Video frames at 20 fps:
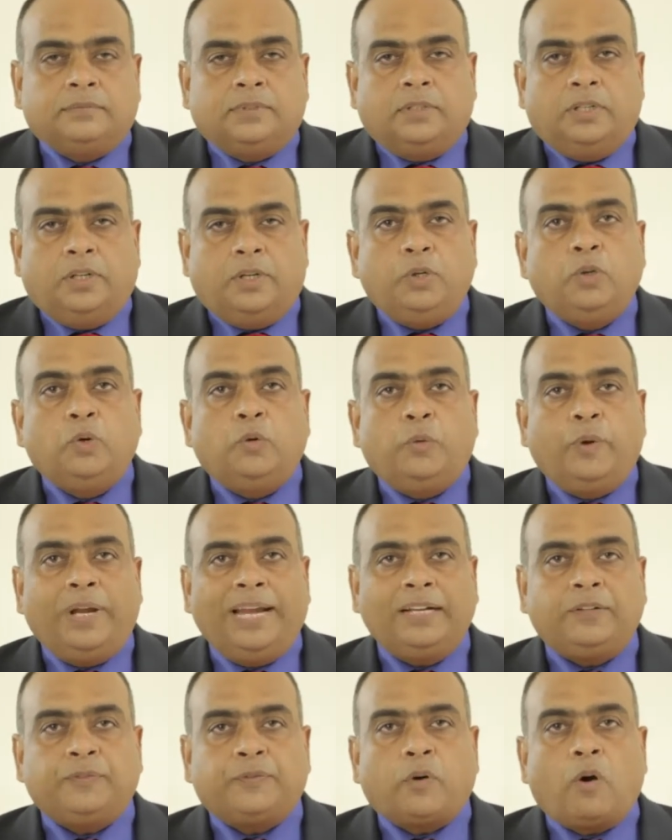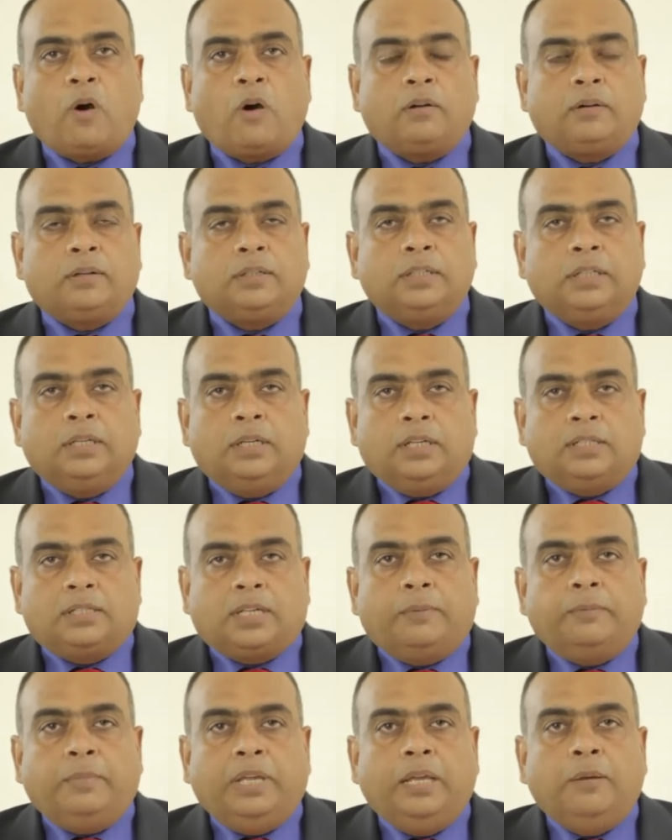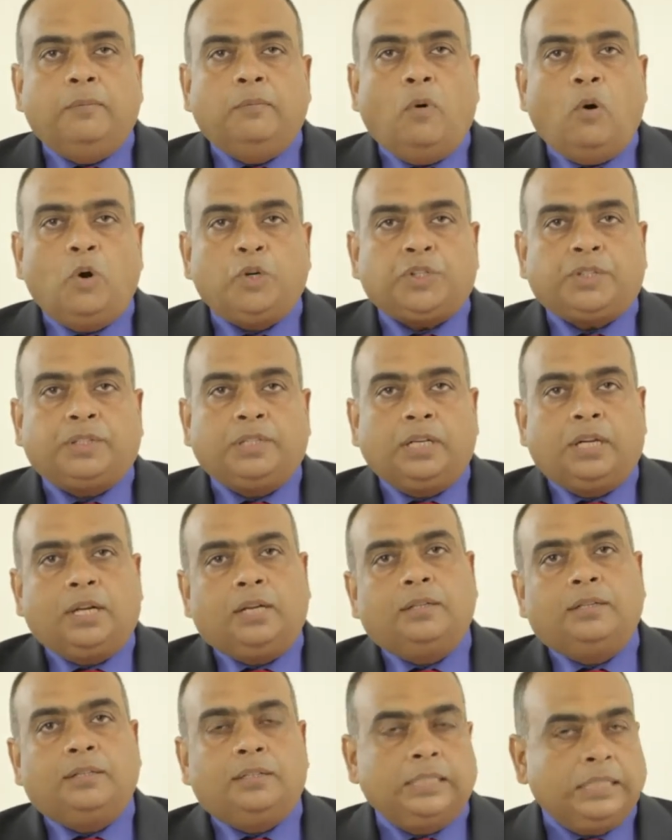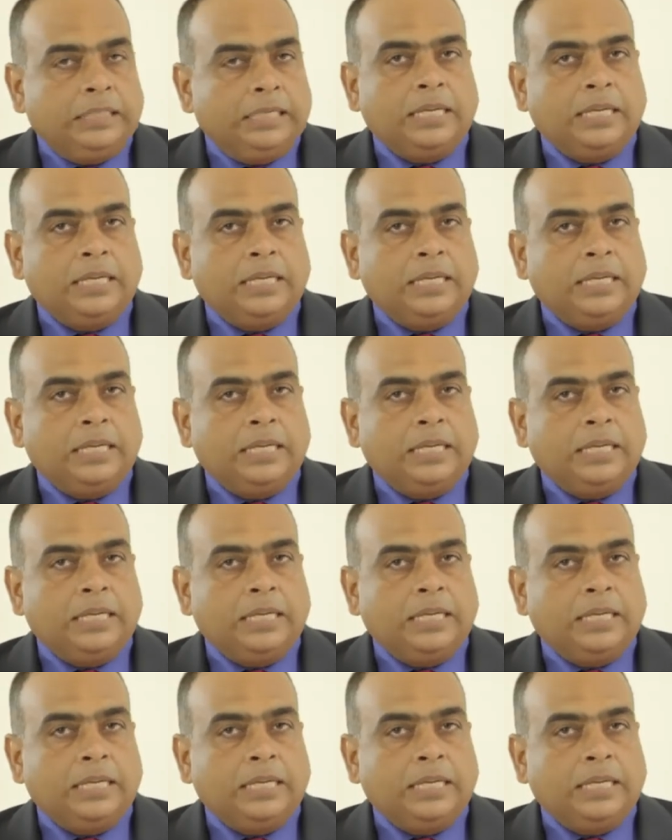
Do you wait for some emotional